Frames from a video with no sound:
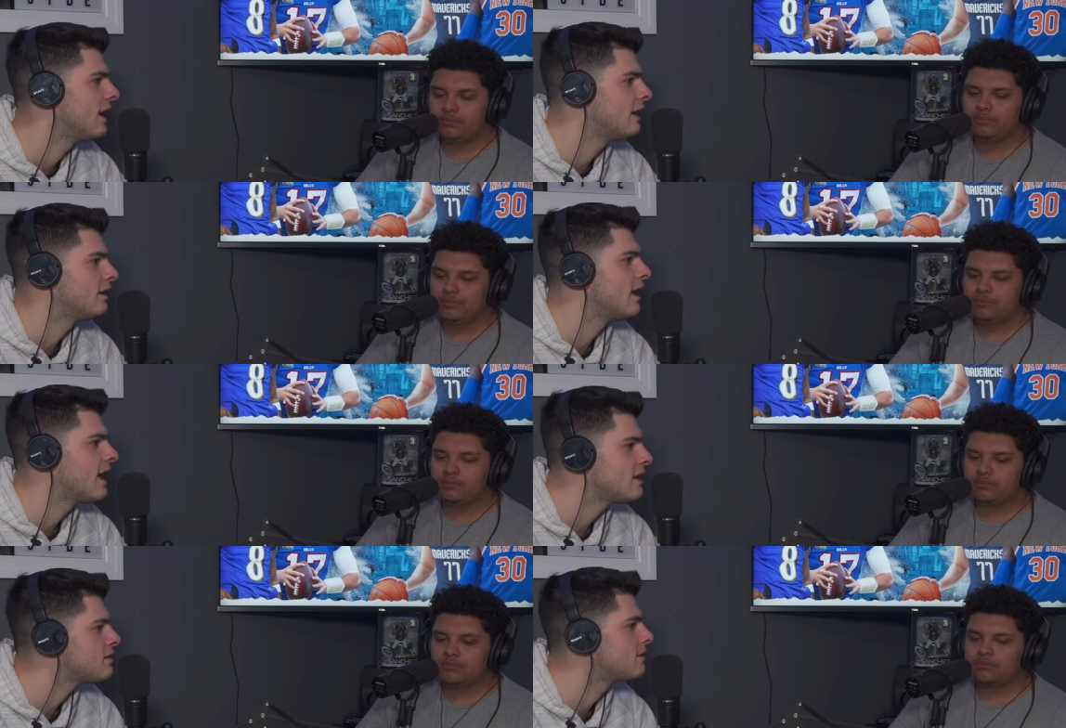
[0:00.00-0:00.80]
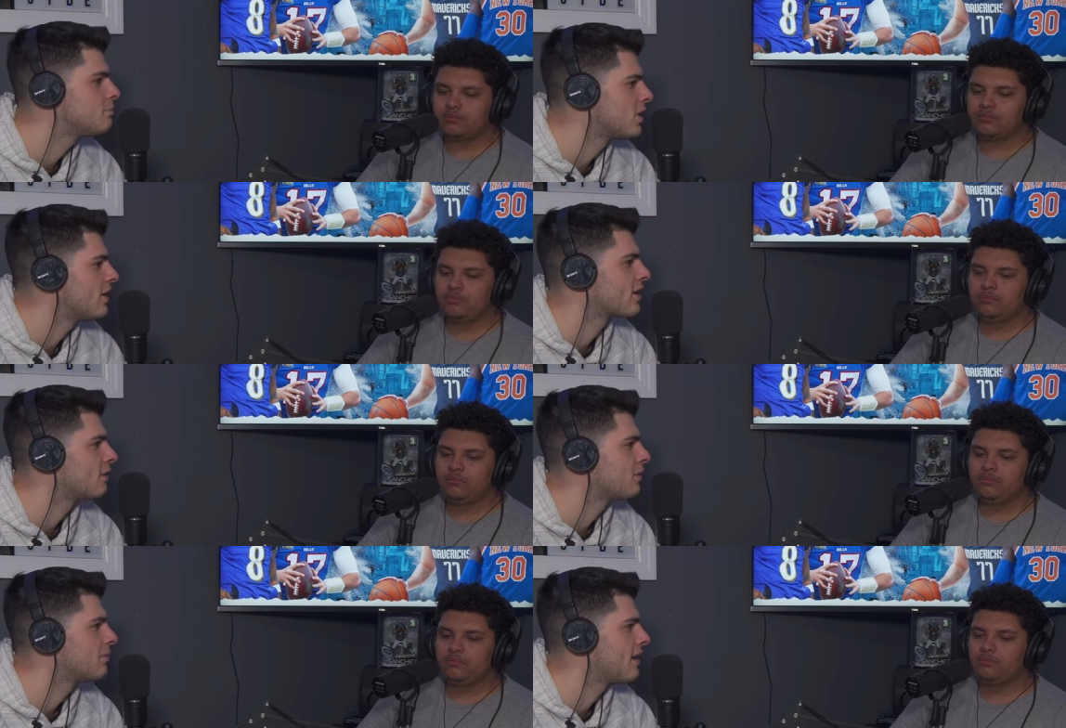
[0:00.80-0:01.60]
Speaker 1: And any
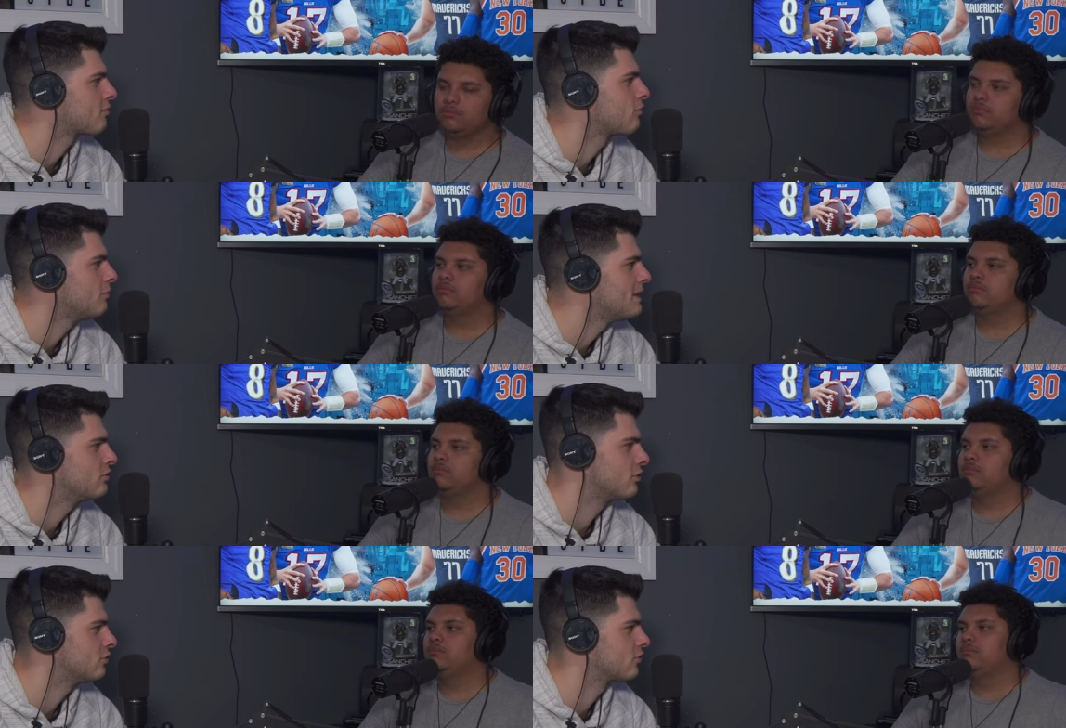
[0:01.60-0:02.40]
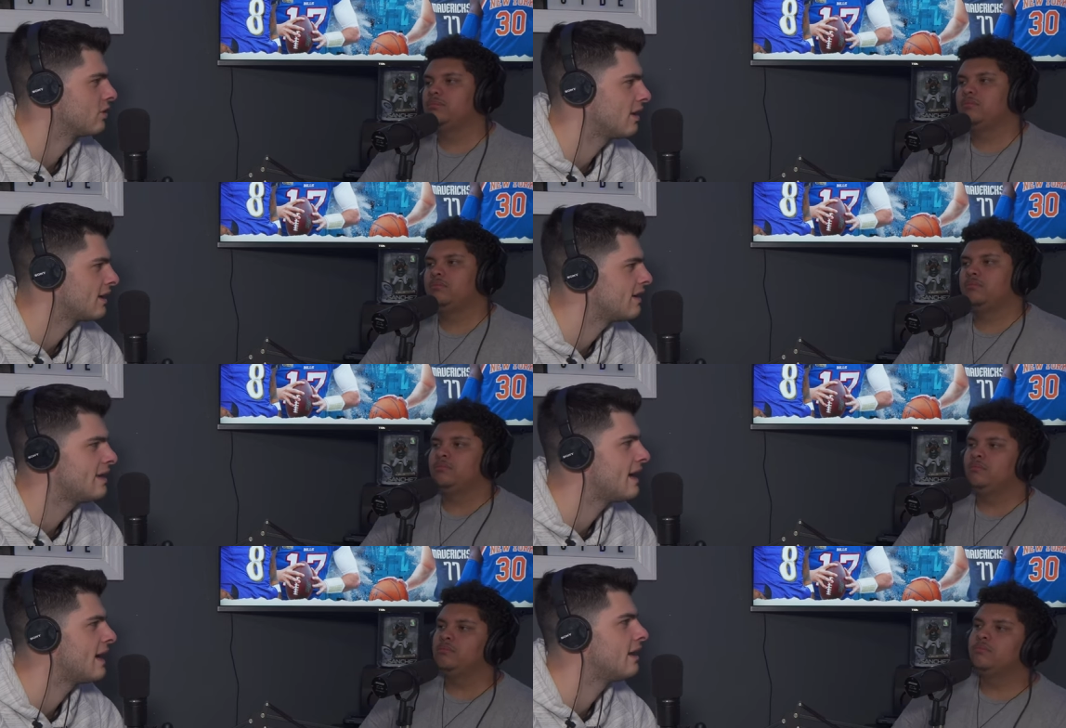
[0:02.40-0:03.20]
player coming back from a major injury like
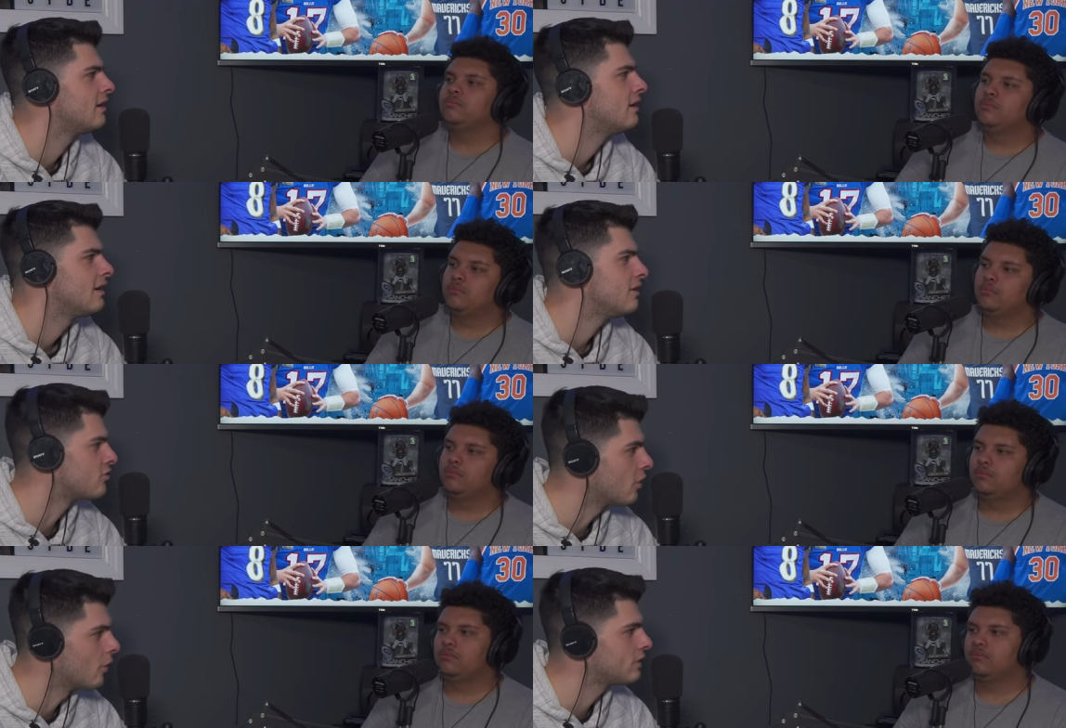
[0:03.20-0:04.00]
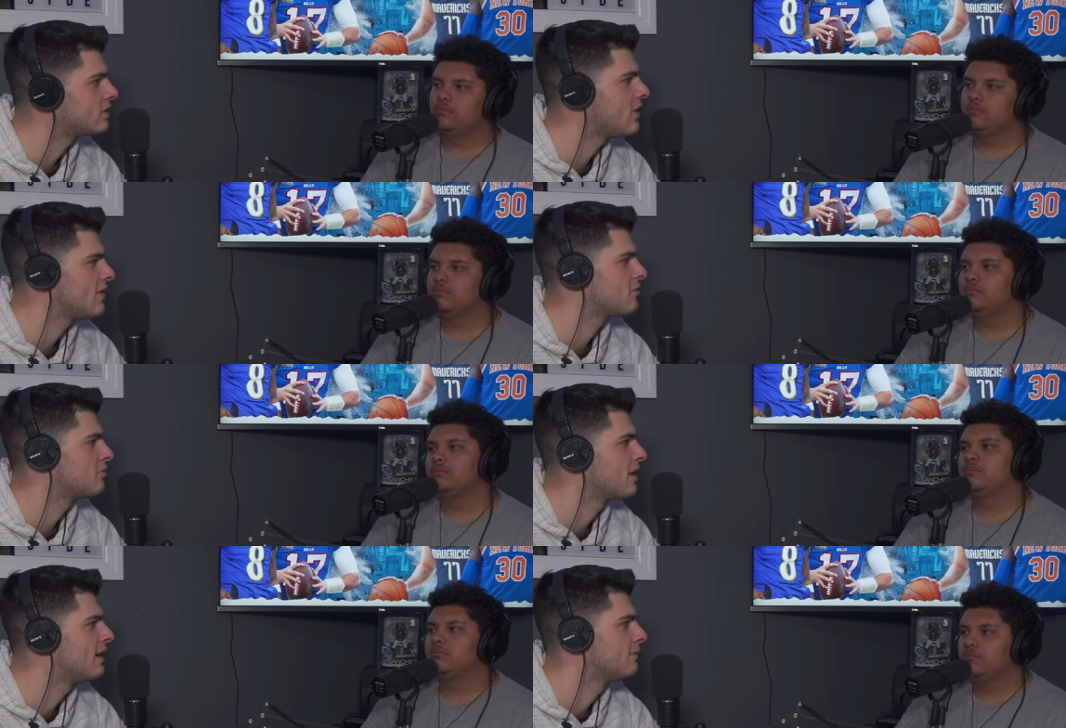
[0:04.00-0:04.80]
he had is going to take
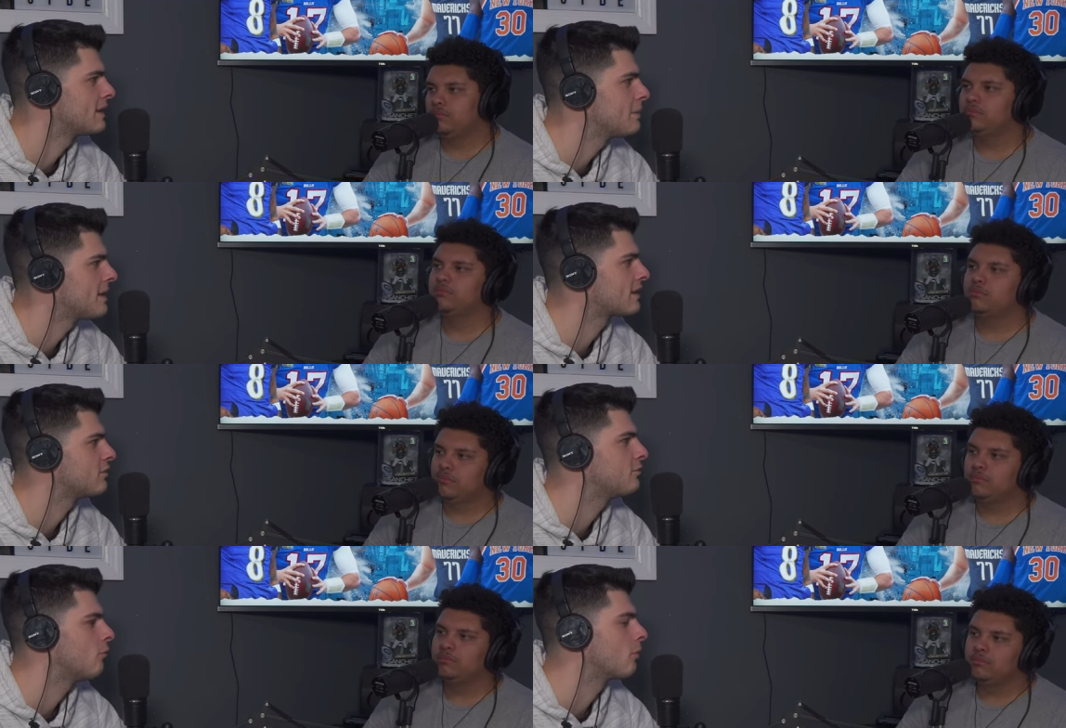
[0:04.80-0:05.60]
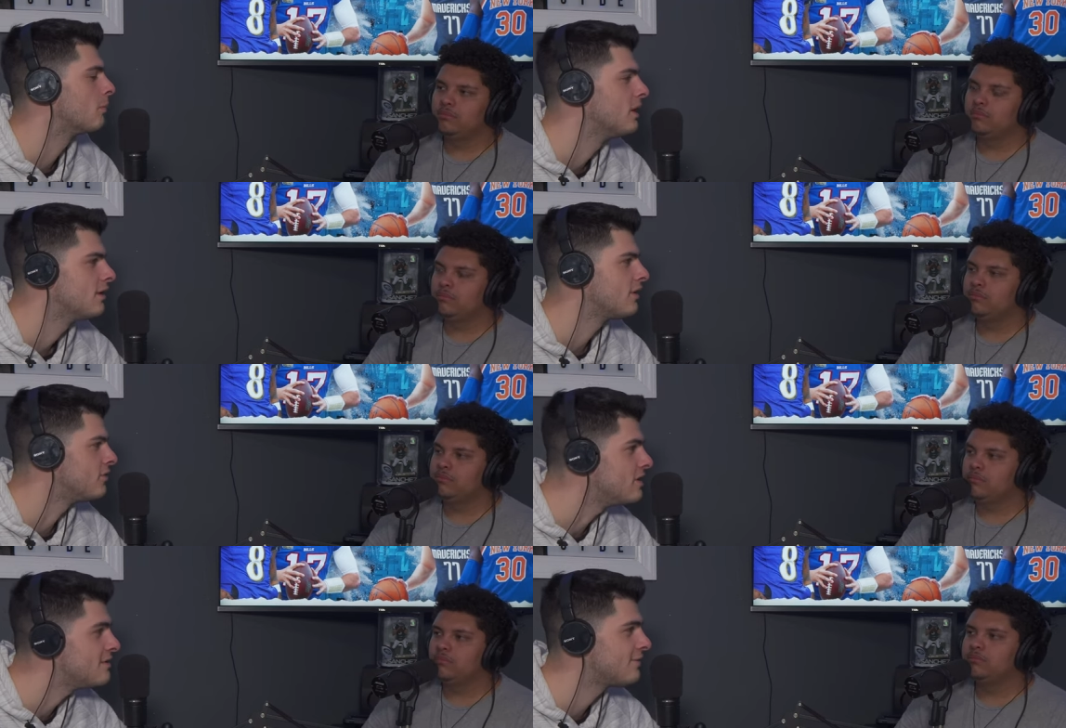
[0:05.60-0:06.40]
some time to get back to form
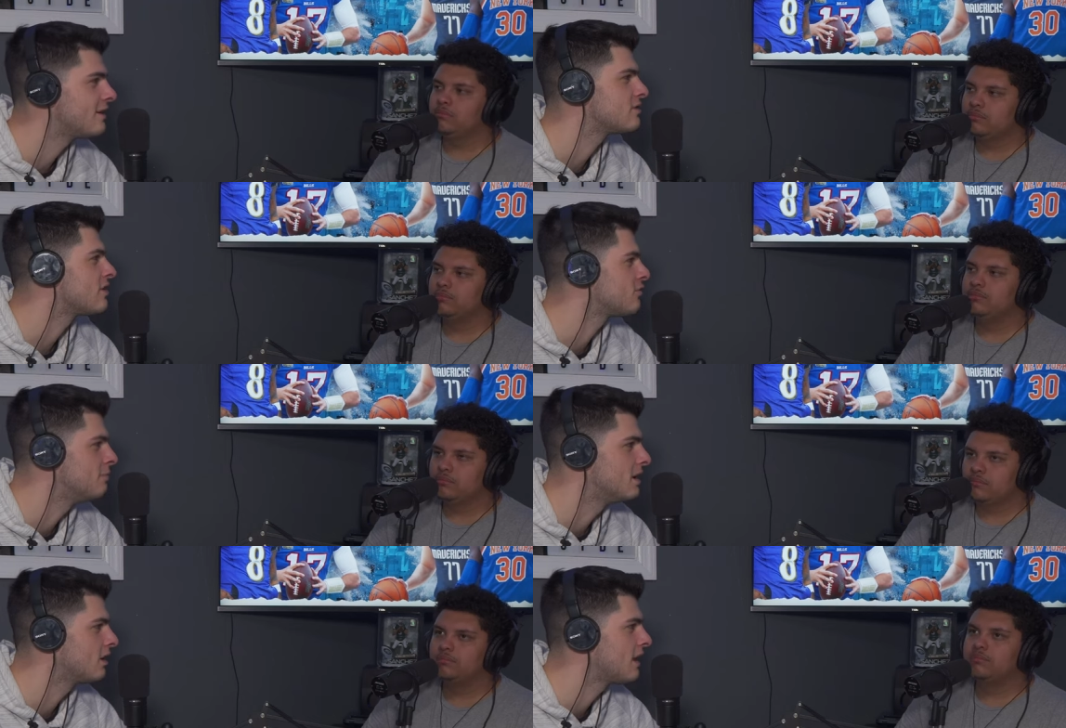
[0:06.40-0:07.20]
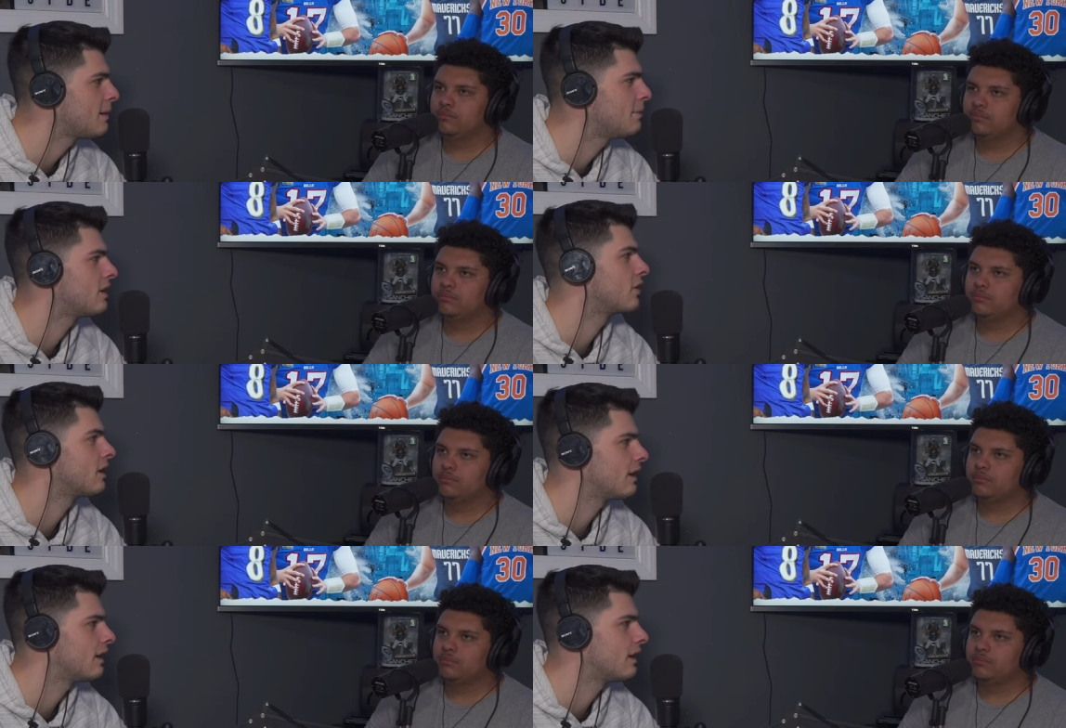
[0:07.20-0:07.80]
the defense has been a lot better.